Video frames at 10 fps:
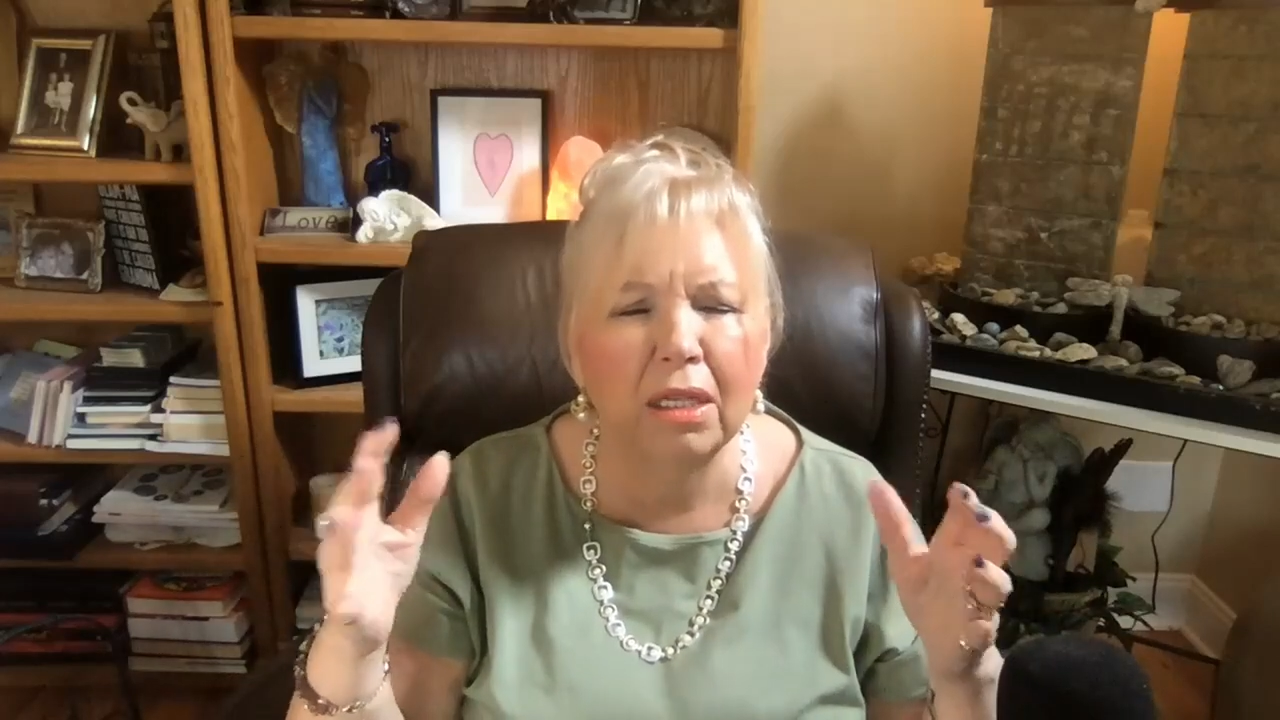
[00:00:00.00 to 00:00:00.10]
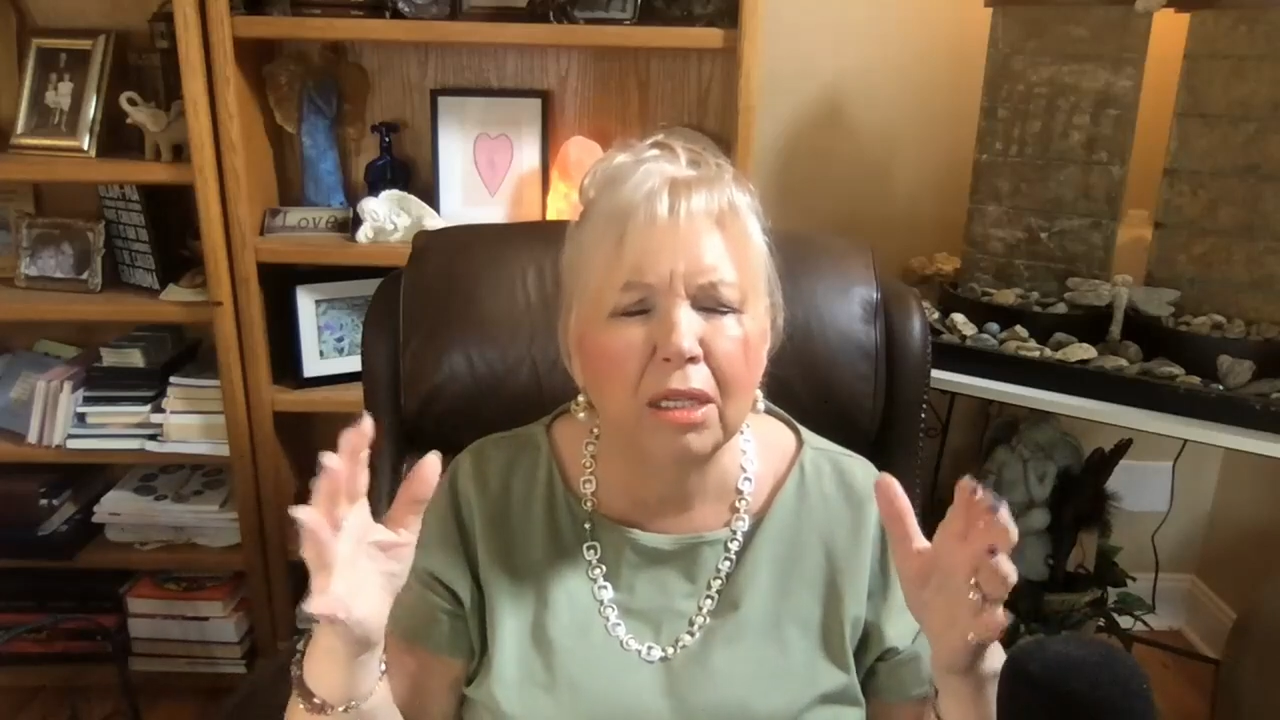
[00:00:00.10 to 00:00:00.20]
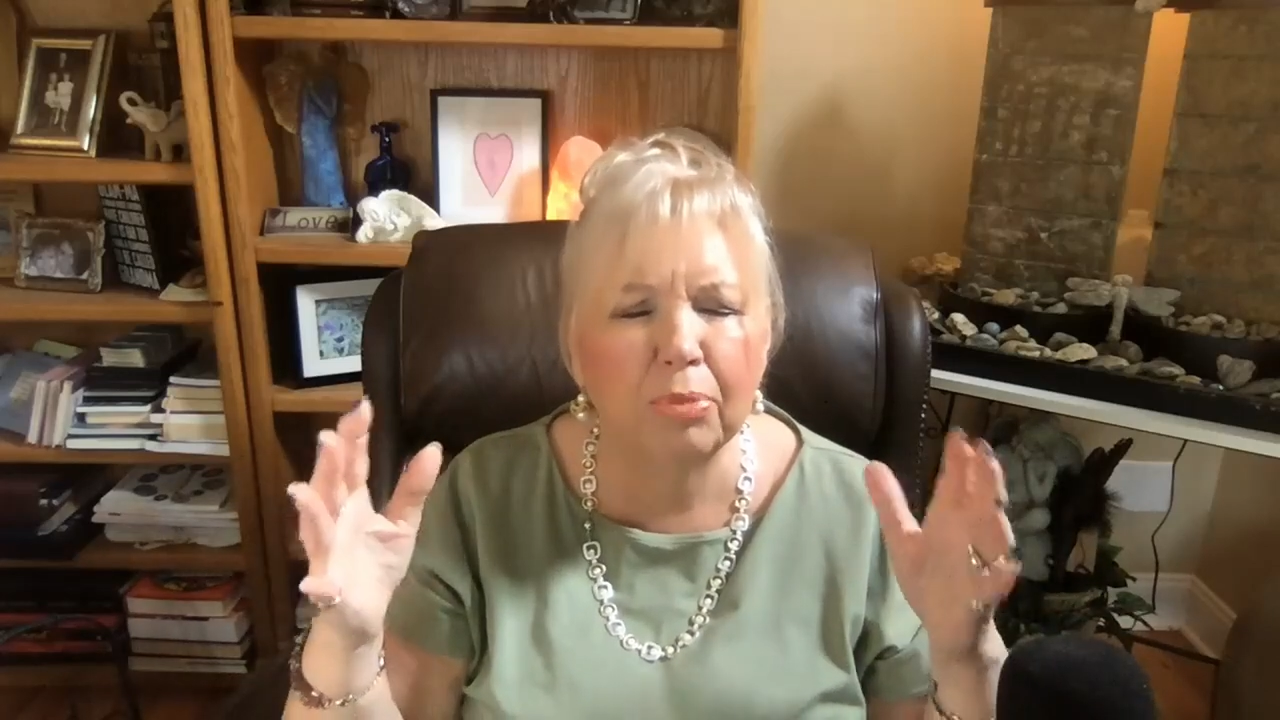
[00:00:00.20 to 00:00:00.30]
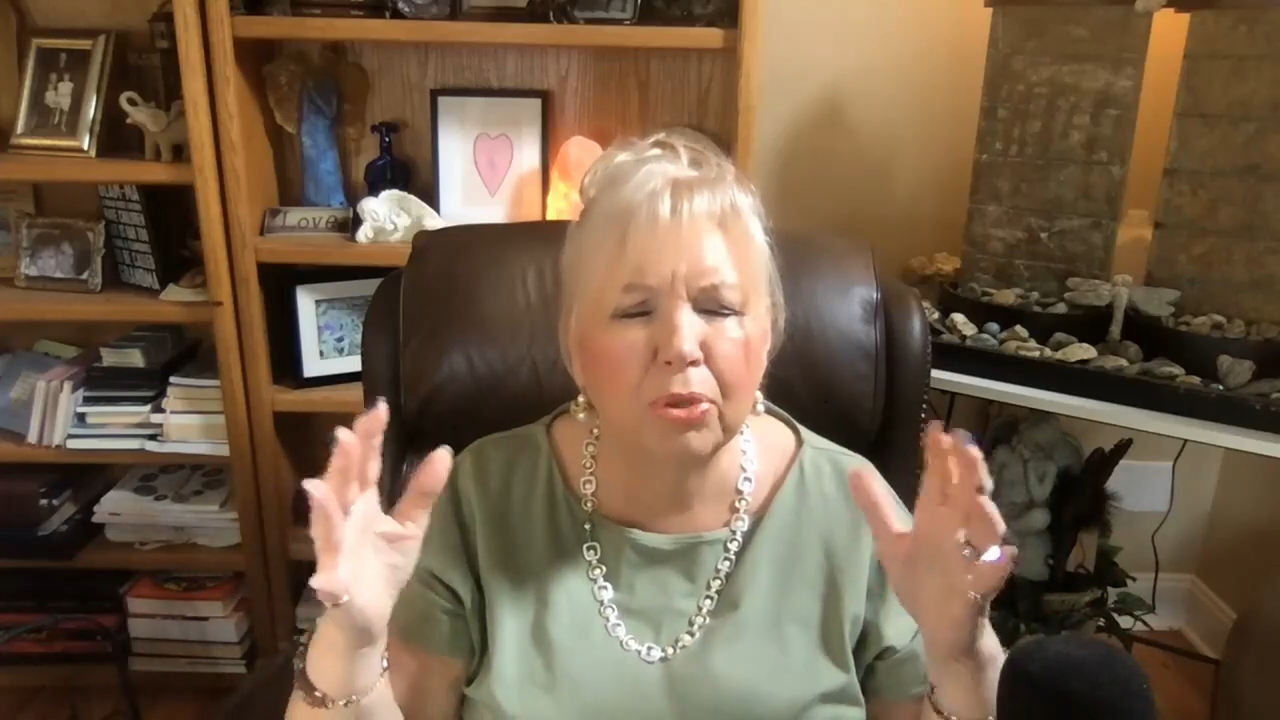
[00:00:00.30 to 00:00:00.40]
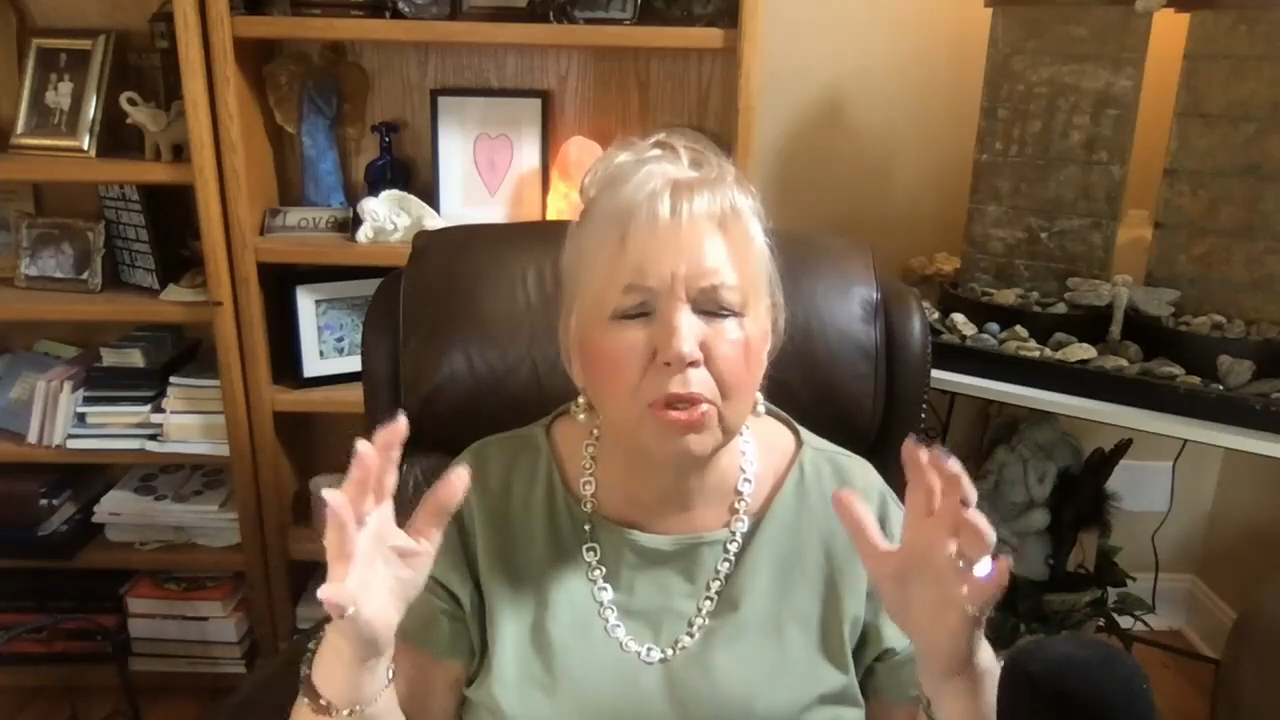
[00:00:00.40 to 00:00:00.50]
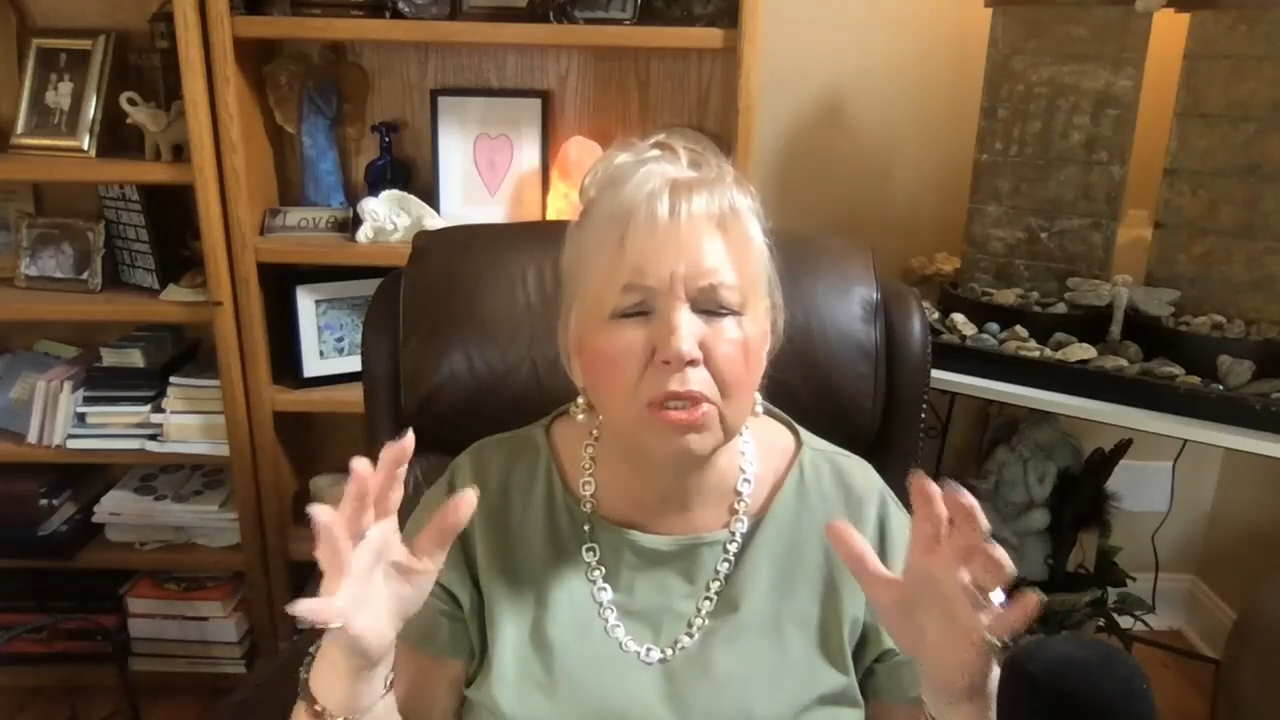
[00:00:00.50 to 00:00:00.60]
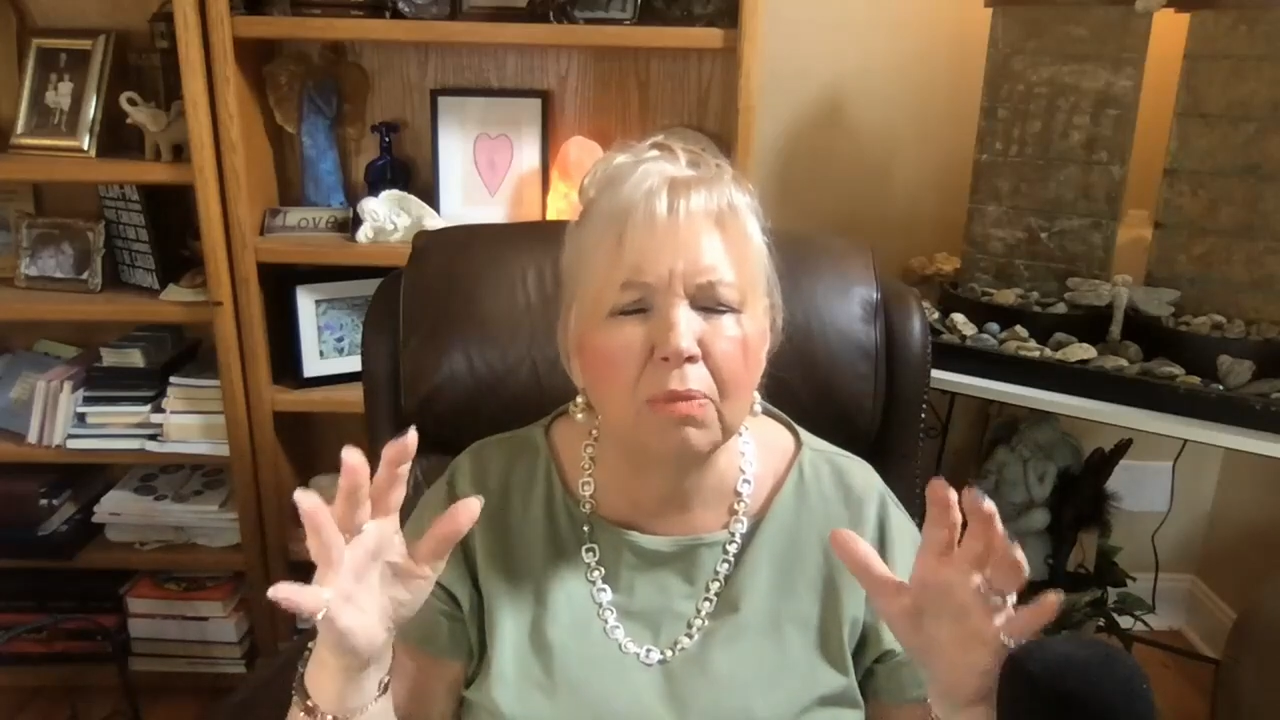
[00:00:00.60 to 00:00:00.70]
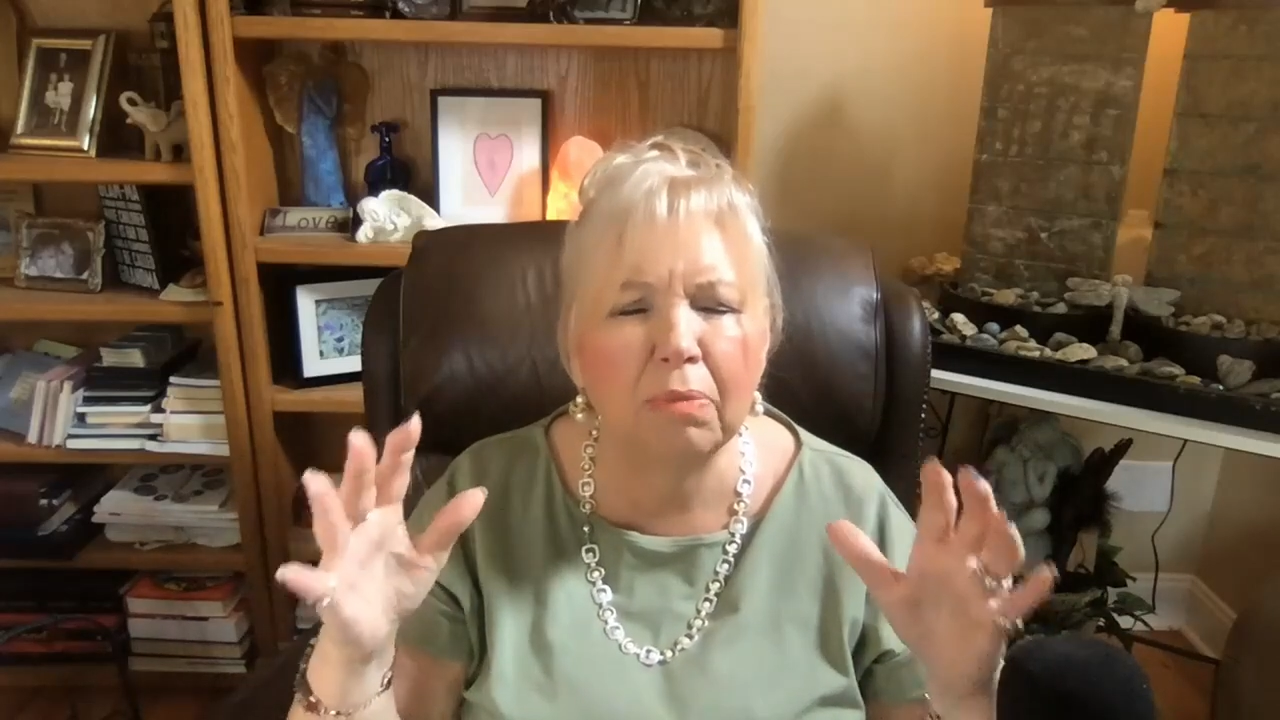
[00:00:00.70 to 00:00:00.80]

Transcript: it pulls them